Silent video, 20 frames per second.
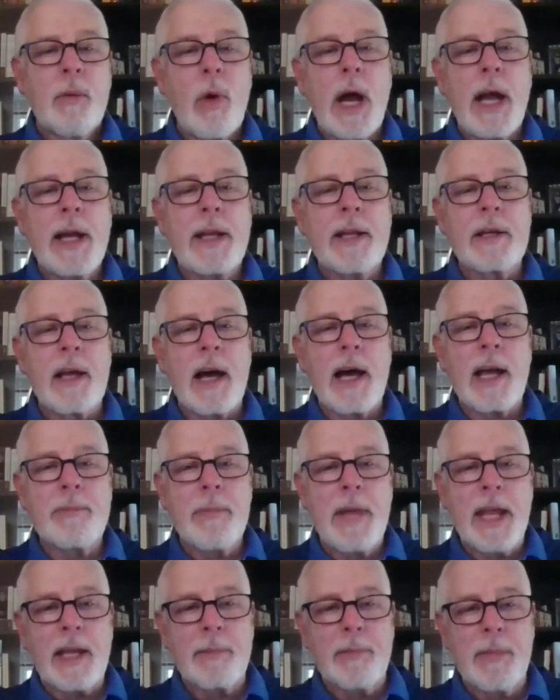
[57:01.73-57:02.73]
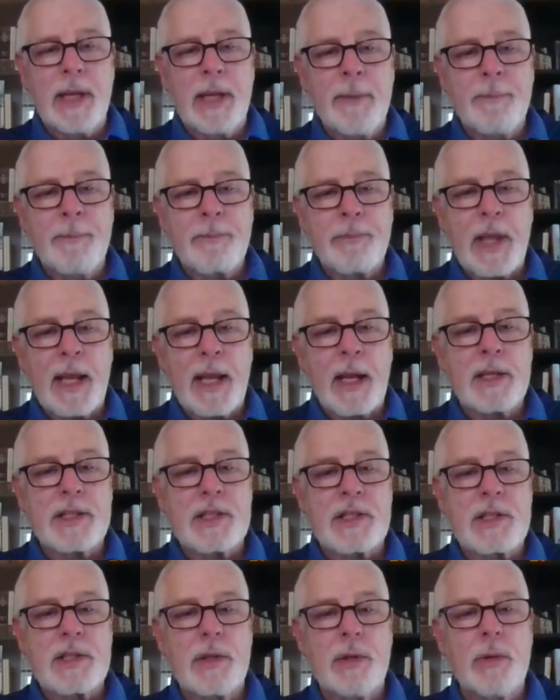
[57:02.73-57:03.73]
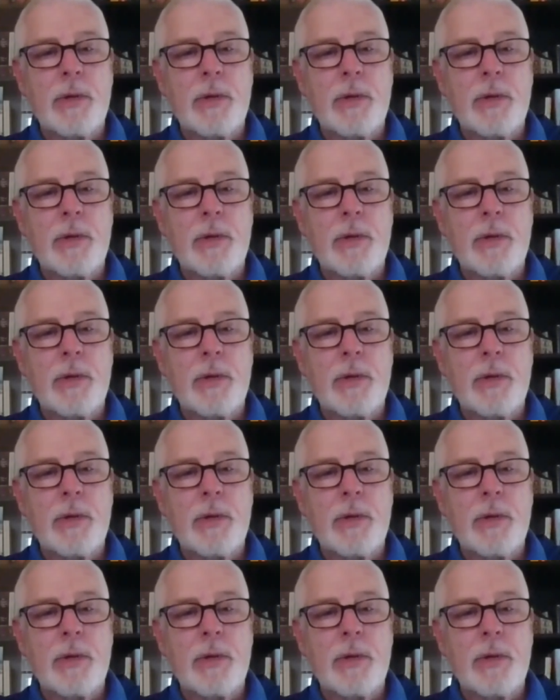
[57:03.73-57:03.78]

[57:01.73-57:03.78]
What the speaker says: why did God make me? And it's